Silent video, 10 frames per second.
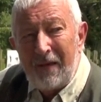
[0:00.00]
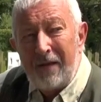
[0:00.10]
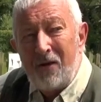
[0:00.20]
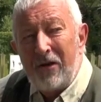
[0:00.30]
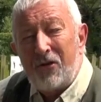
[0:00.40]

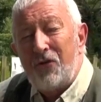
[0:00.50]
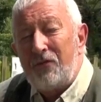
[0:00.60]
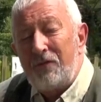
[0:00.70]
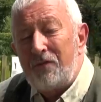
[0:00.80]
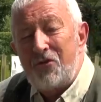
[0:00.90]
And I
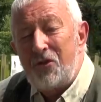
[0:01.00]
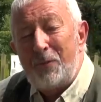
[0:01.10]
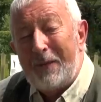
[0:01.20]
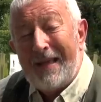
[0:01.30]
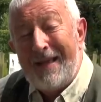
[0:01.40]
couldn't
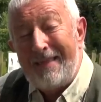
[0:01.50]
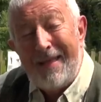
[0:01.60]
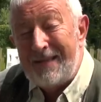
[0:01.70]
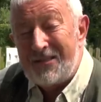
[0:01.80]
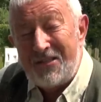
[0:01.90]
duplicate
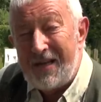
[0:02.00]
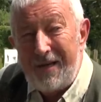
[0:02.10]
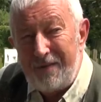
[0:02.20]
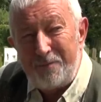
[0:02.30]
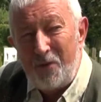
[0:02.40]
that
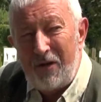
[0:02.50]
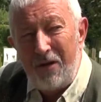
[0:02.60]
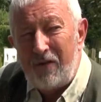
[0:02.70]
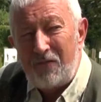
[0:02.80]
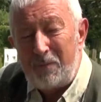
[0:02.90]
today if my
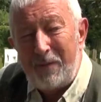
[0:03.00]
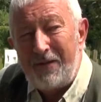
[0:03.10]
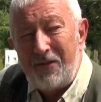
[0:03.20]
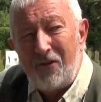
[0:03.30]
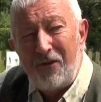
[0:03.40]
life
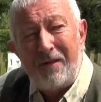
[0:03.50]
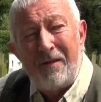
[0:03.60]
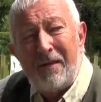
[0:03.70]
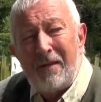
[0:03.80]
depended on it